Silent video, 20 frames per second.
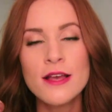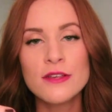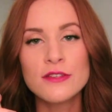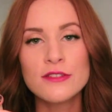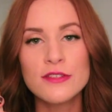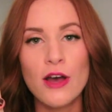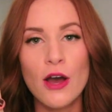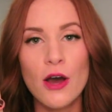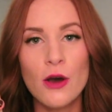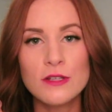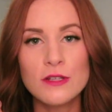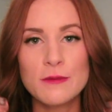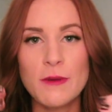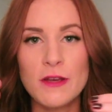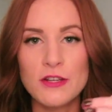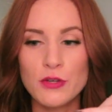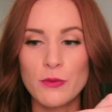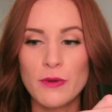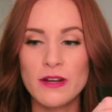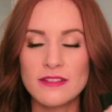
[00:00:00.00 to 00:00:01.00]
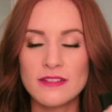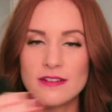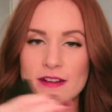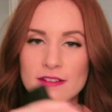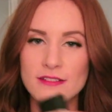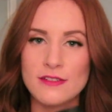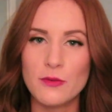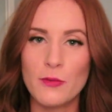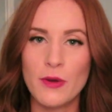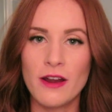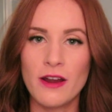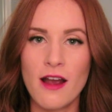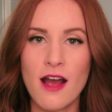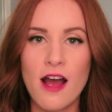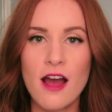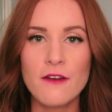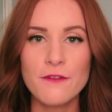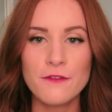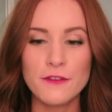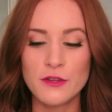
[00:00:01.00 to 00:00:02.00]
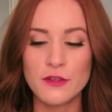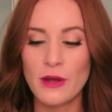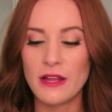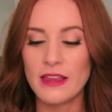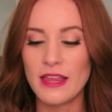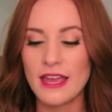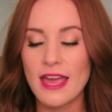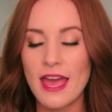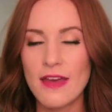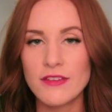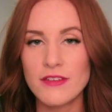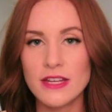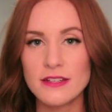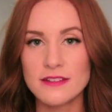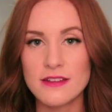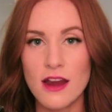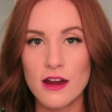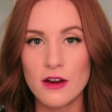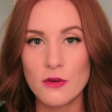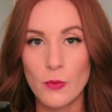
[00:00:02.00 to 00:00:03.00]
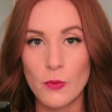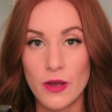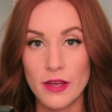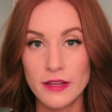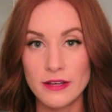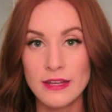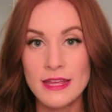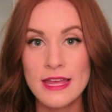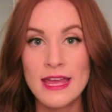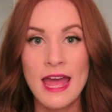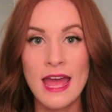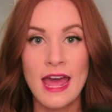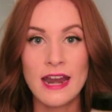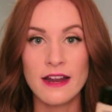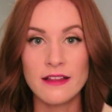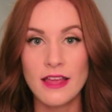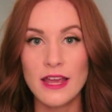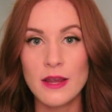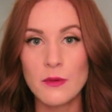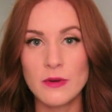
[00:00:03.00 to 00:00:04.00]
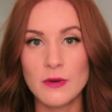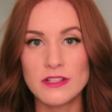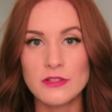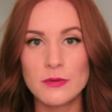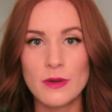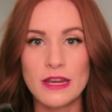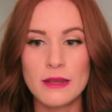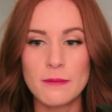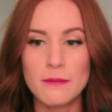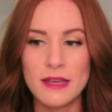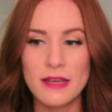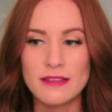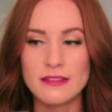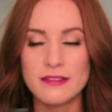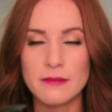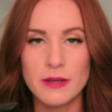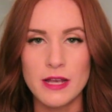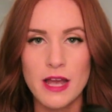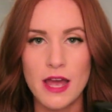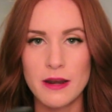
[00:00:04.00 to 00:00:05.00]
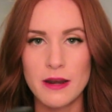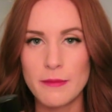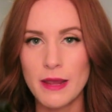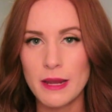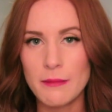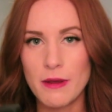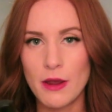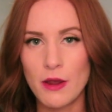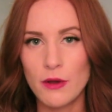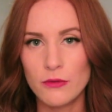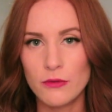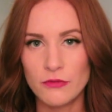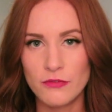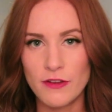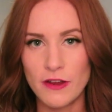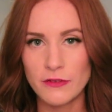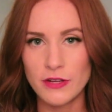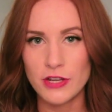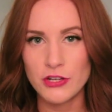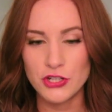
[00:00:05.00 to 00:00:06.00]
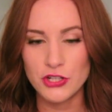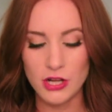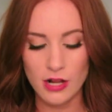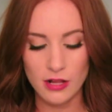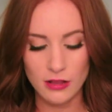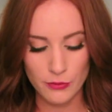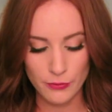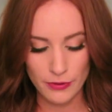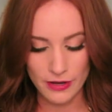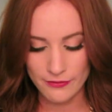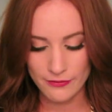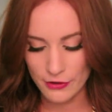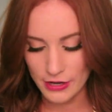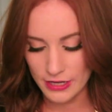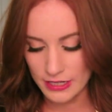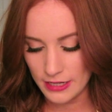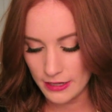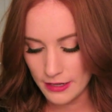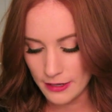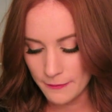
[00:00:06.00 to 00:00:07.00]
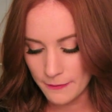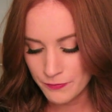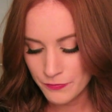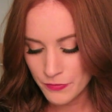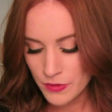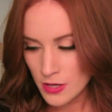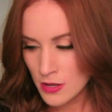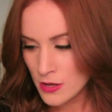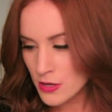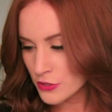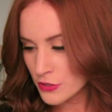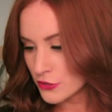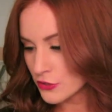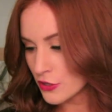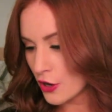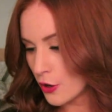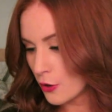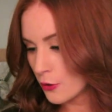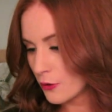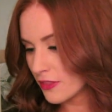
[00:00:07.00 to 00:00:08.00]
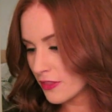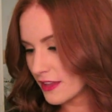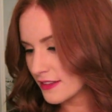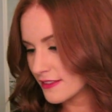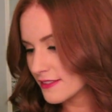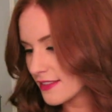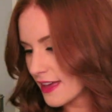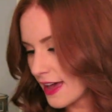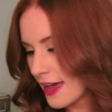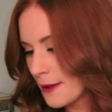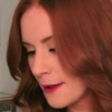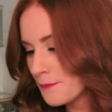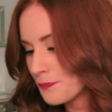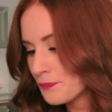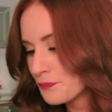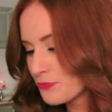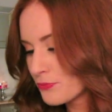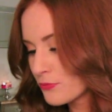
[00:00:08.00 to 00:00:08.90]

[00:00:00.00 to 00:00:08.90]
so especially when it starts to wear off. So I like having a dark one and a light one so I can mix them and kind of make my own foundation color whenever I need it. So that's that.